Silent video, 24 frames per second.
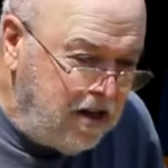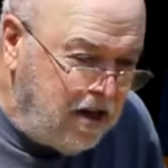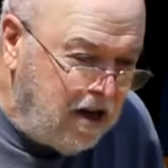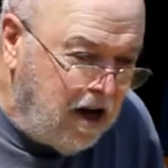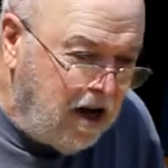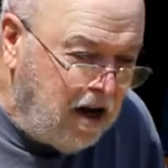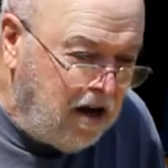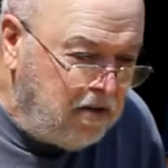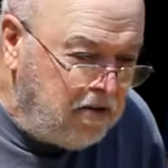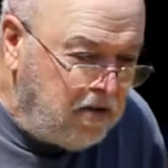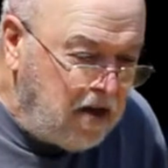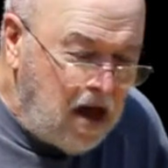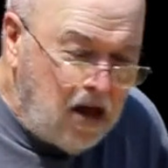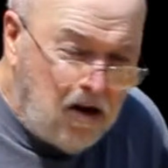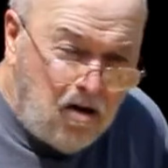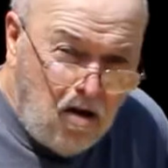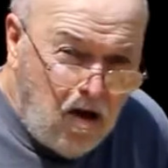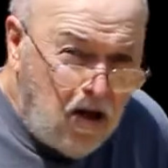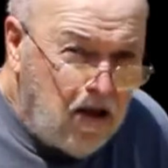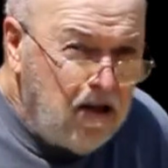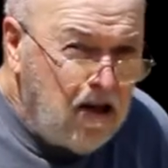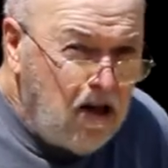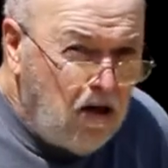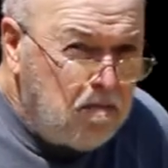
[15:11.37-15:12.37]
Uh, that
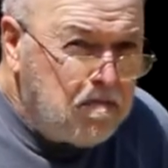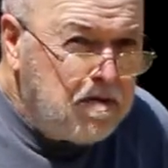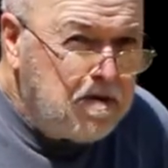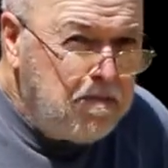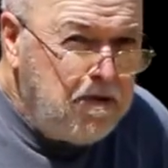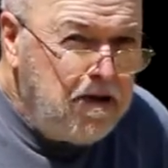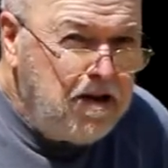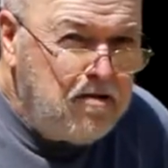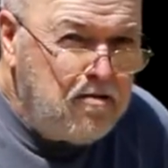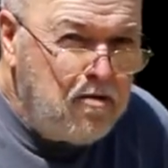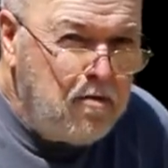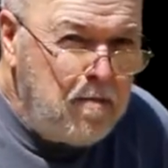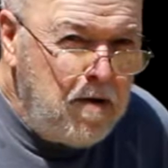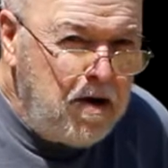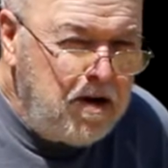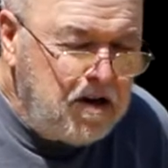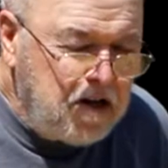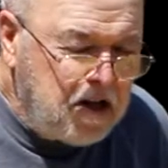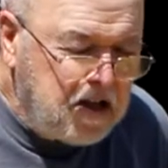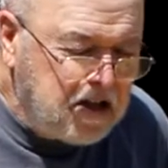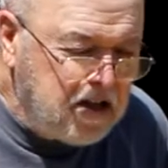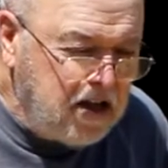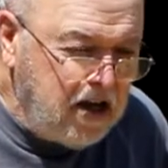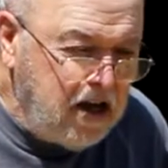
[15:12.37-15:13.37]
all helps me
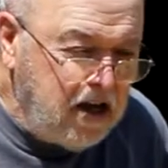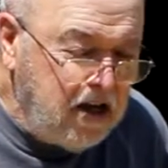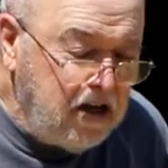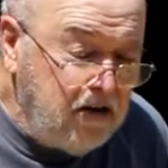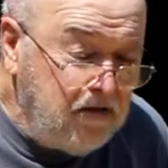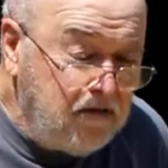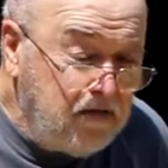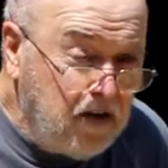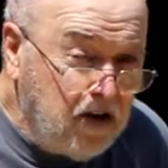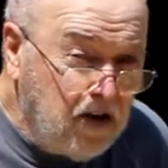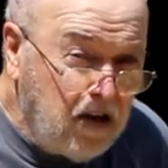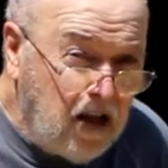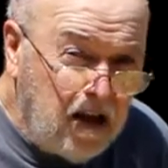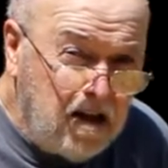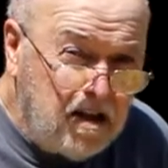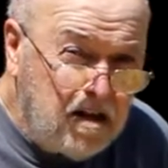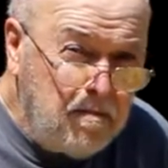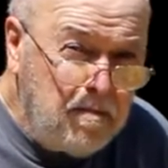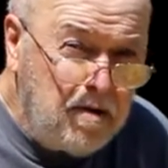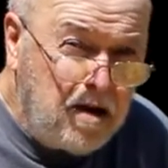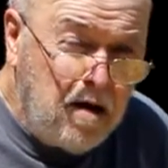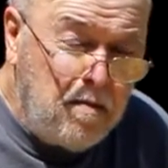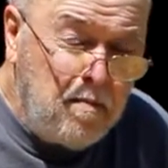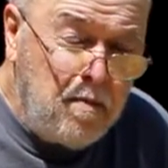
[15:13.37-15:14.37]
tremendously, and if you'd like
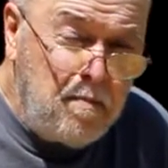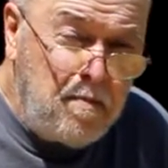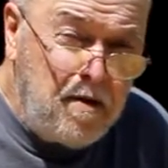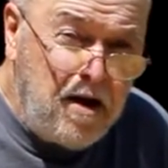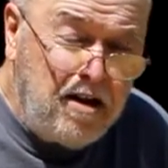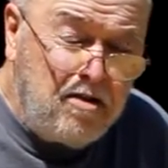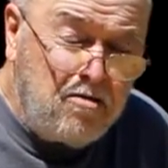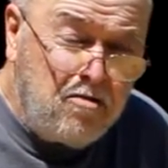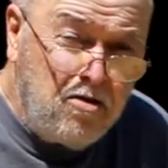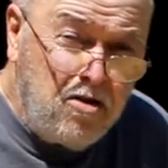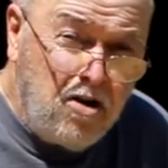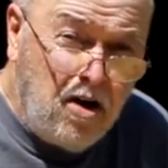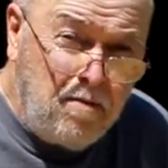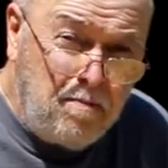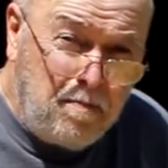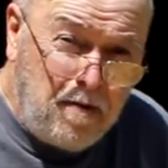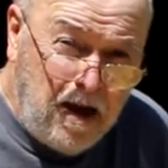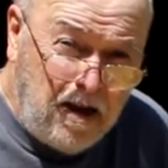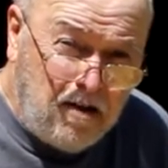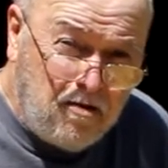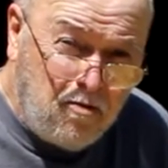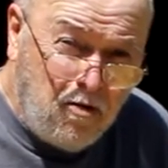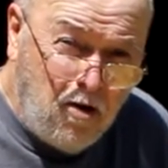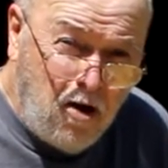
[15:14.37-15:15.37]
to become a patron on
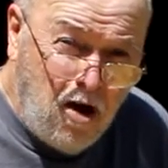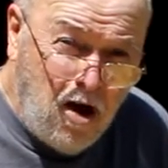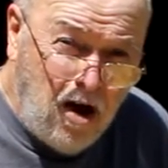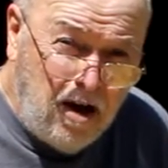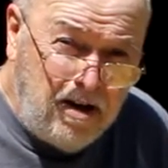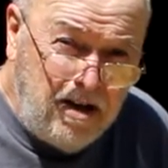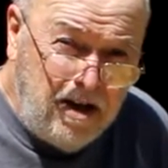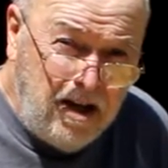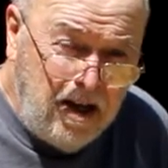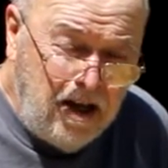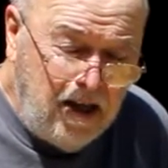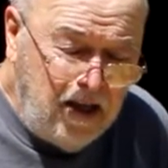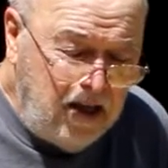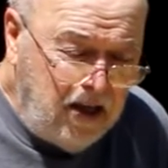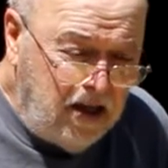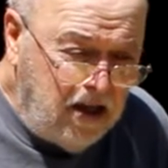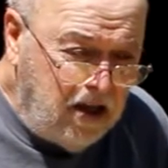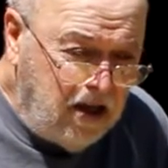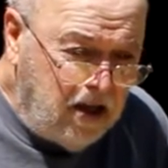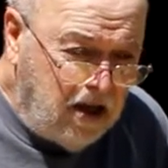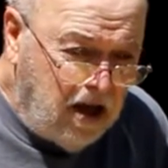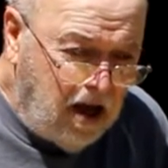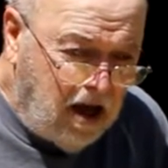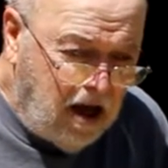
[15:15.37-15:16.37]
Patreon,
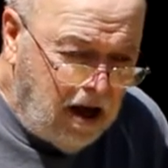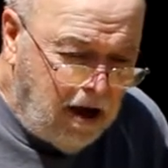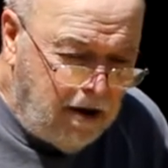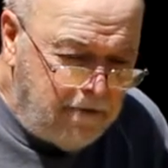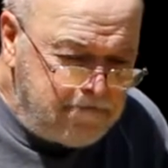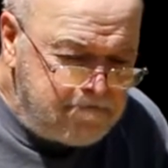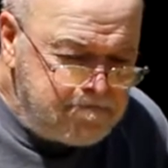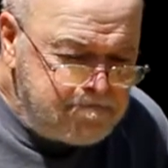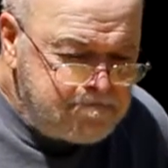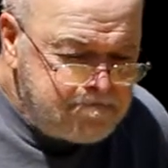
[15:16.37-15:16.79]
uh,